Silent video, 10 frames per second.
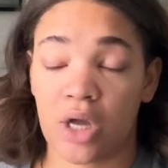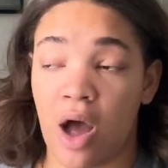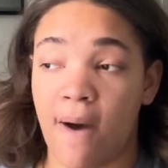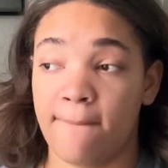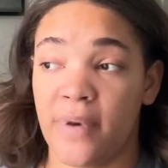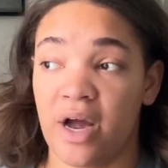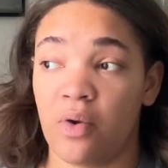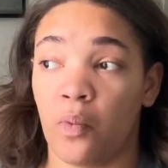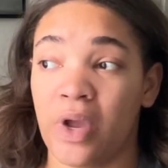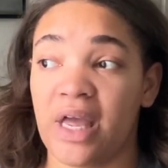
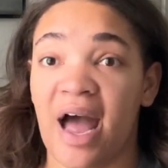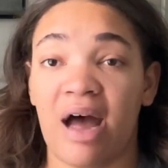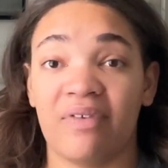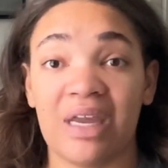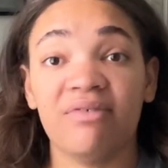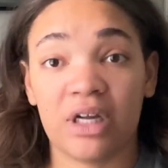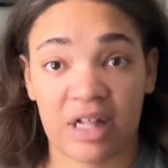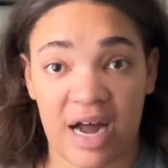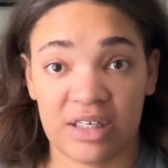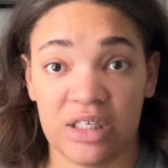but we have evening
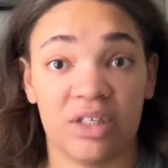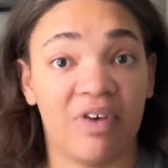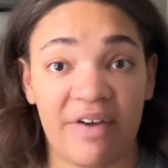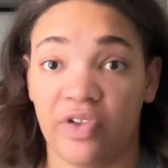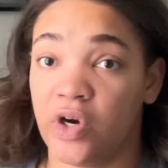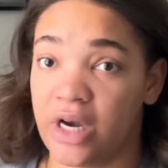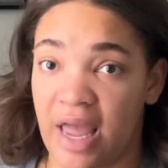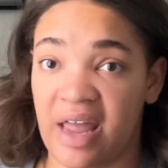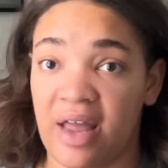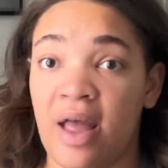classes, 5:30 to
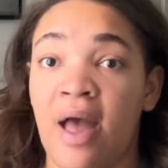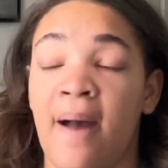8,